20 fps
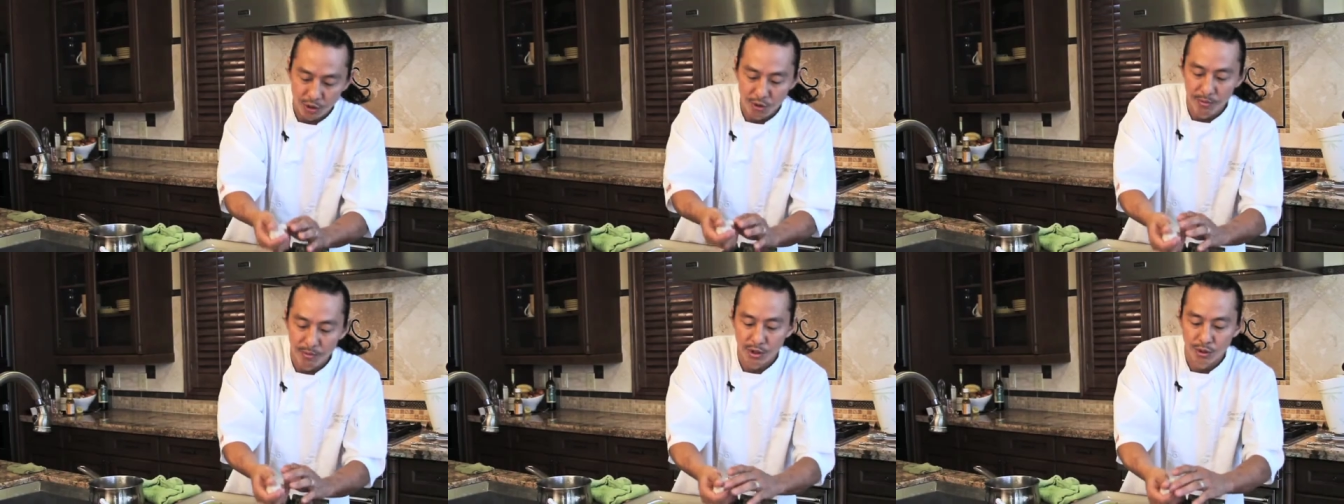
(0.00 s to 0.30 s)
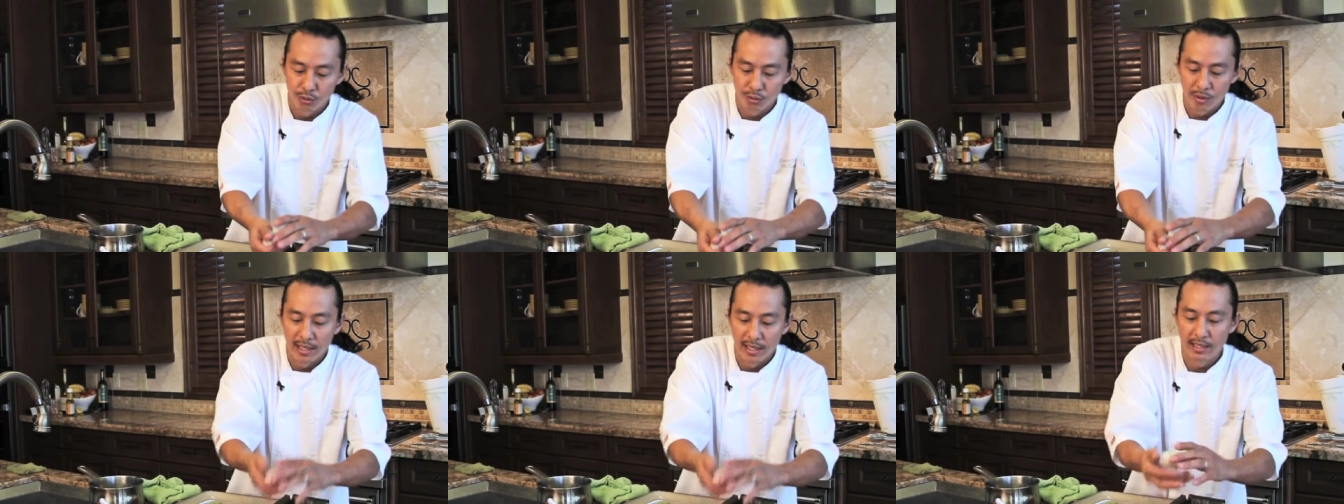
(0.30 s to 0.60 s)
too
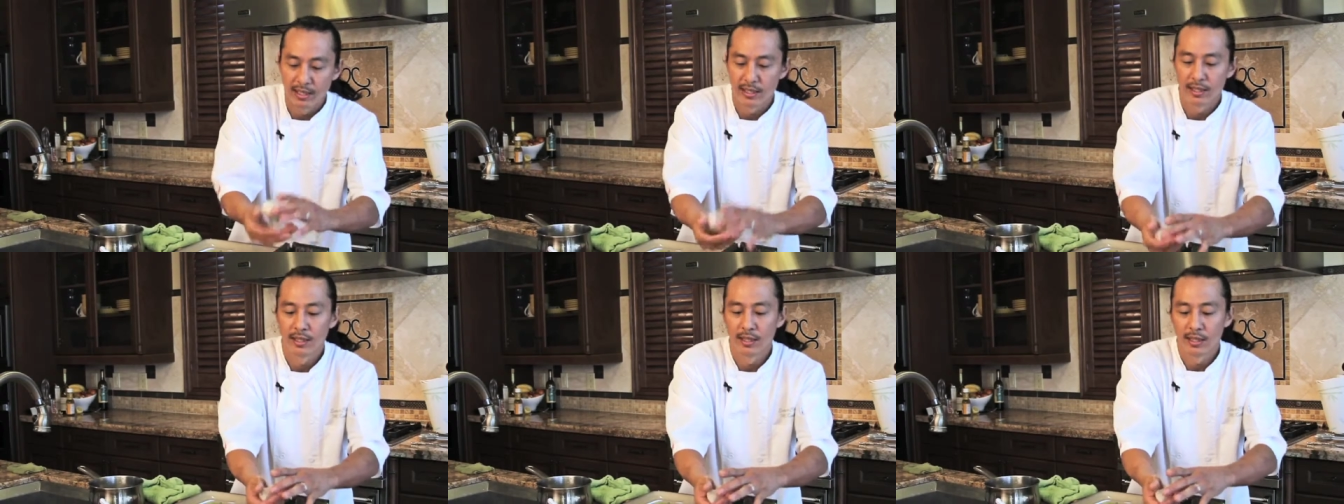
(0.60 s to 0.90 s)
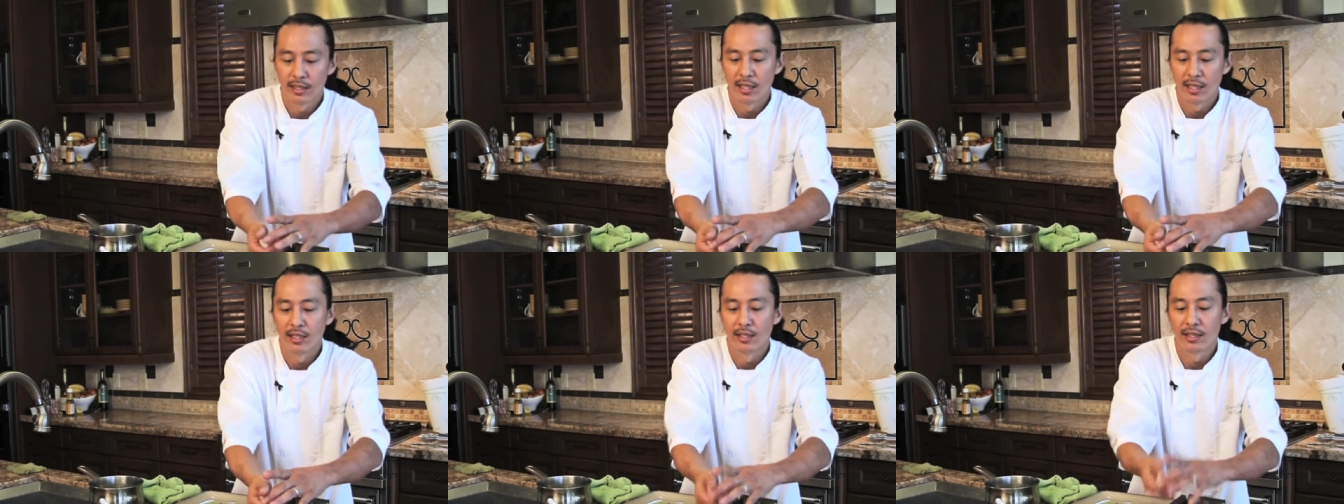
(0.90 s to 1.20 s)
much rice
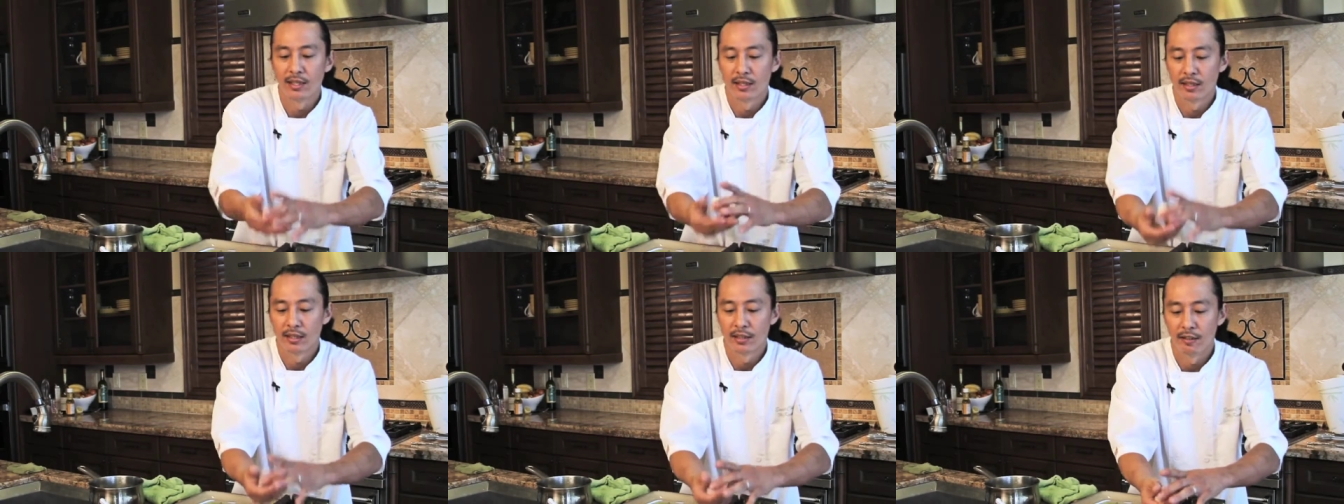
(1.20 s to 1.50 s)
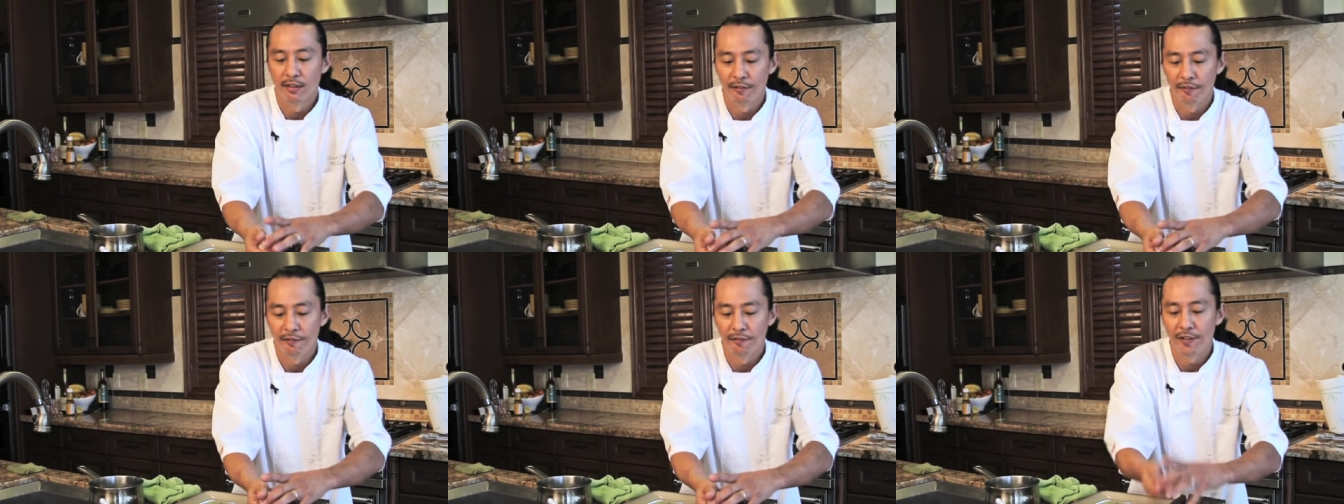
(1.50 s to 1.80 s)
because
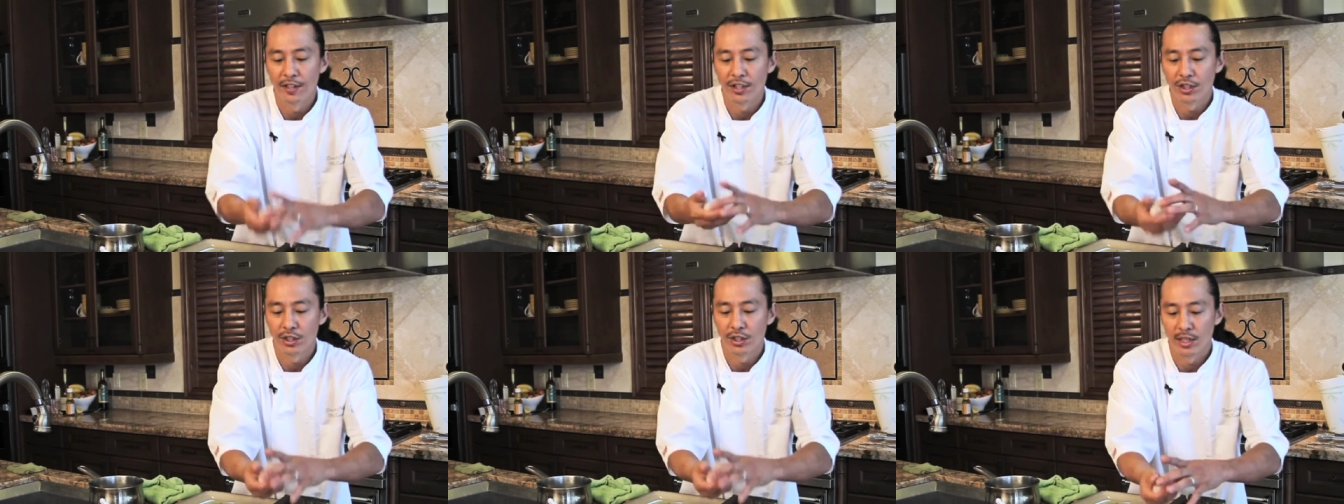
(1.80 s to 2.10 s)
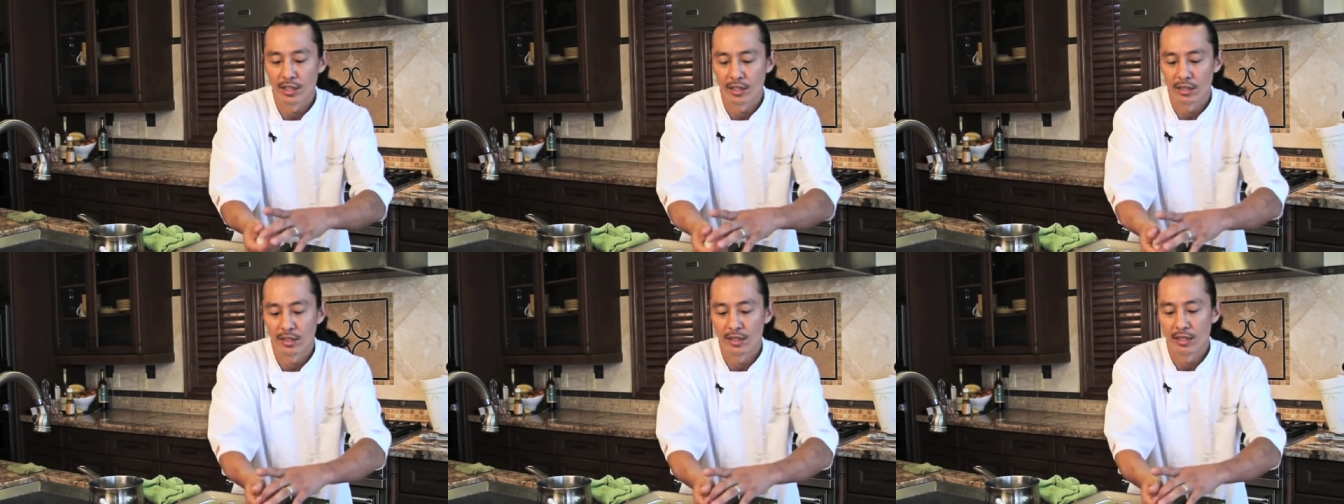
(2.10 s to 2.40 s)
the fish
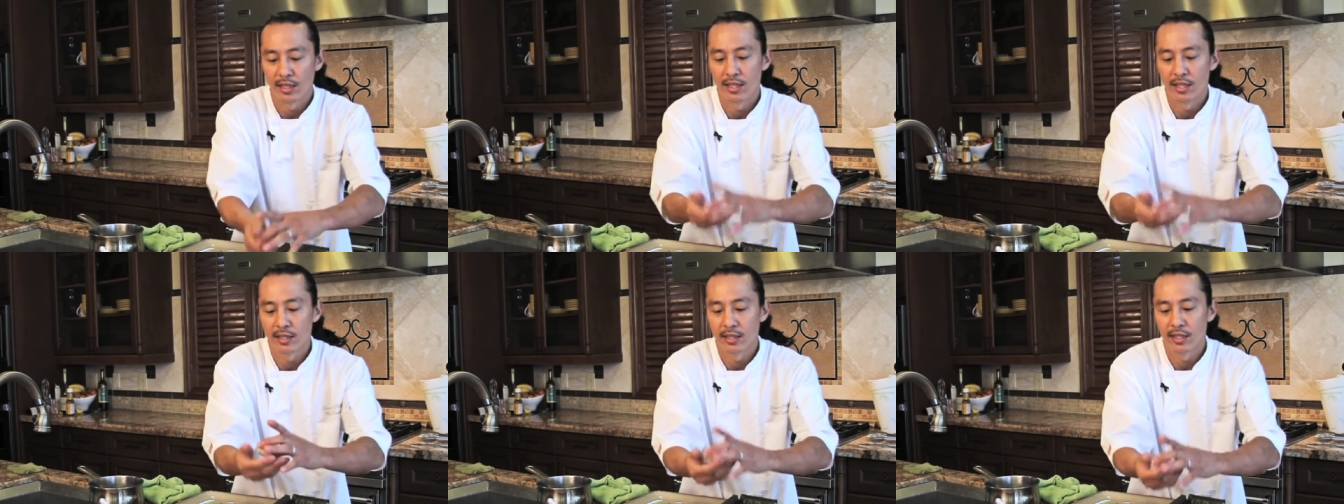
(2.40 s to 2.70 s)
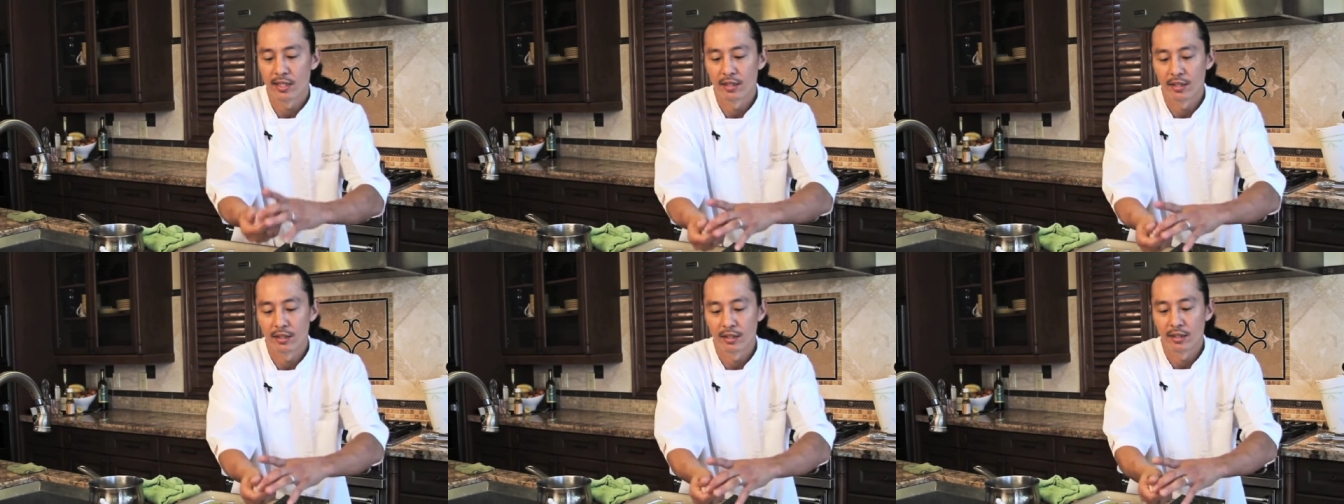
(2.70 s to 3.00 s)
is the, is
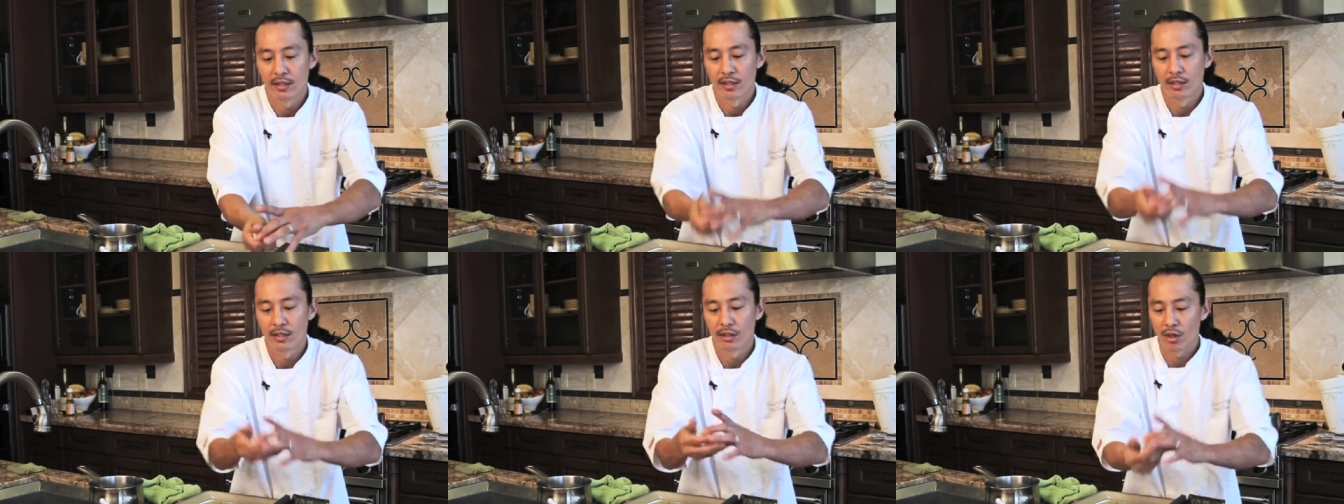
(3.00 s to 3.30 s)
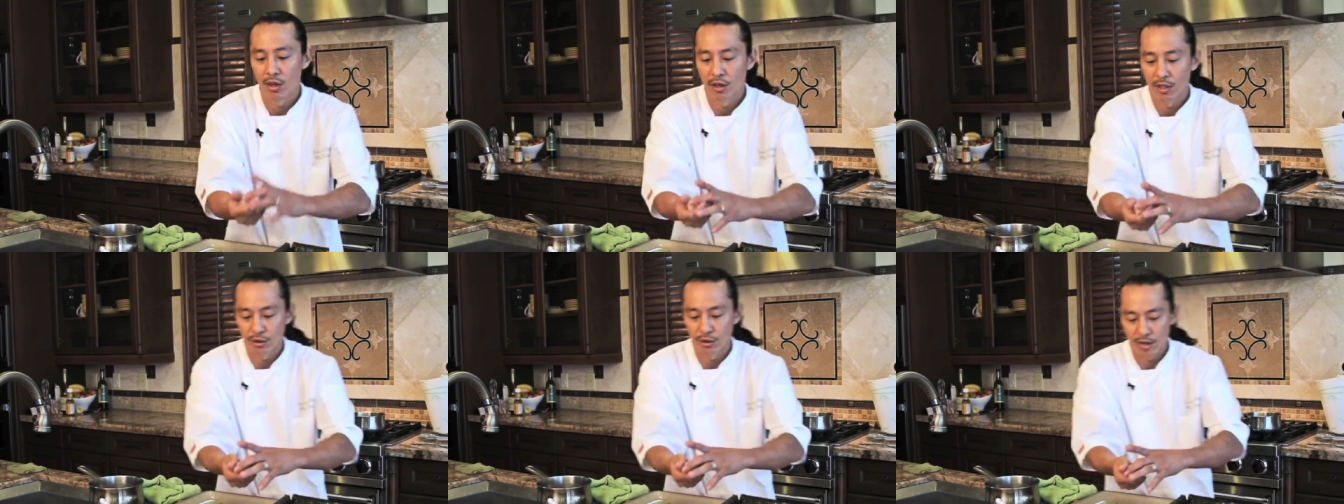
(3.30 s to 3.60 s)
the
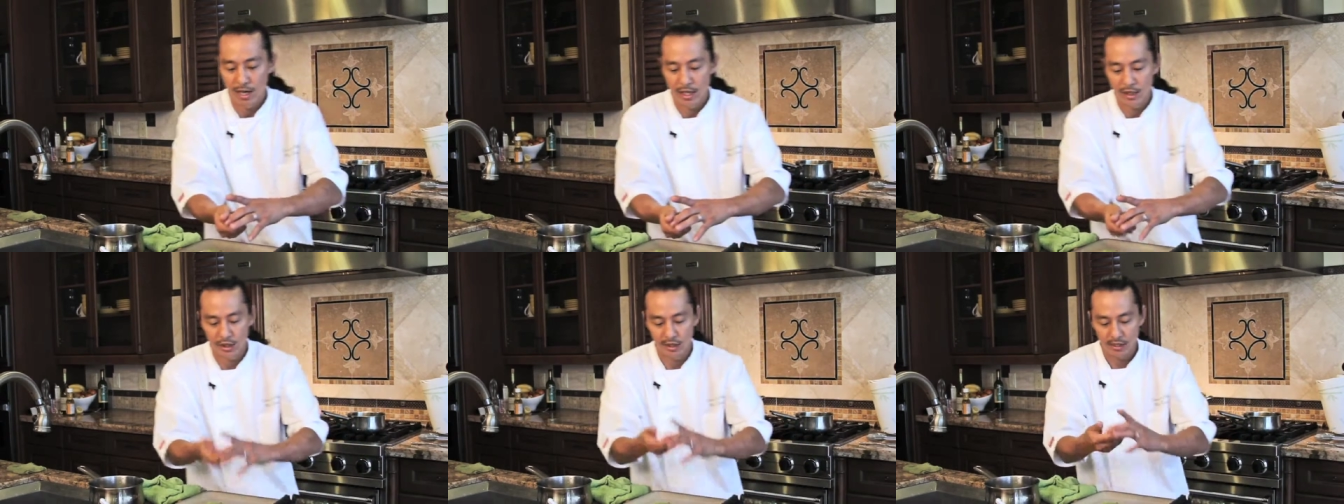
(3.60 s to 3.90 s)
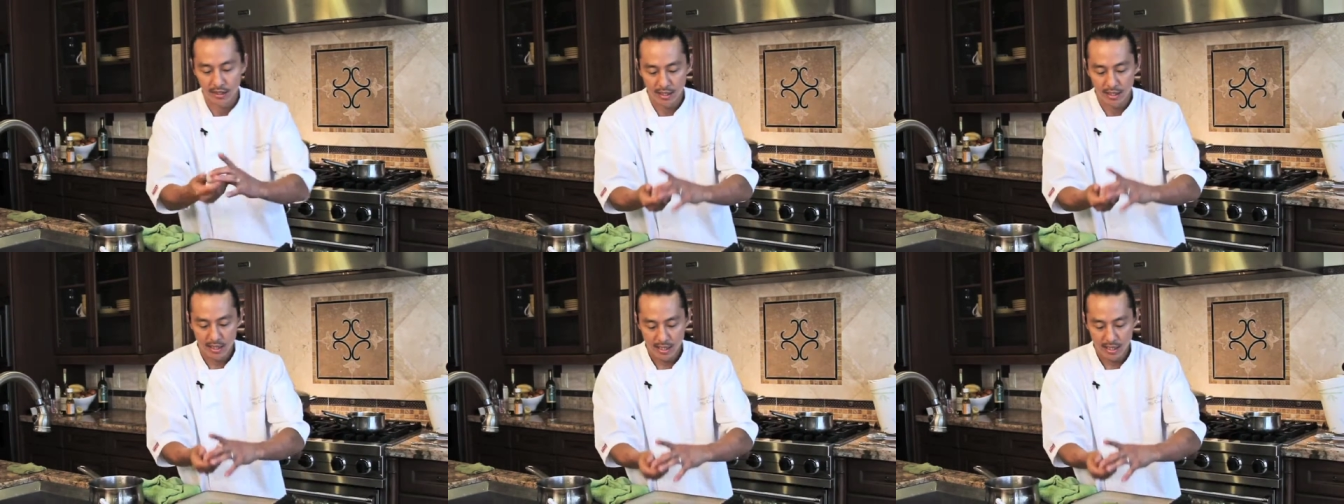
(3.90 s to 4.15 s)
star attraction.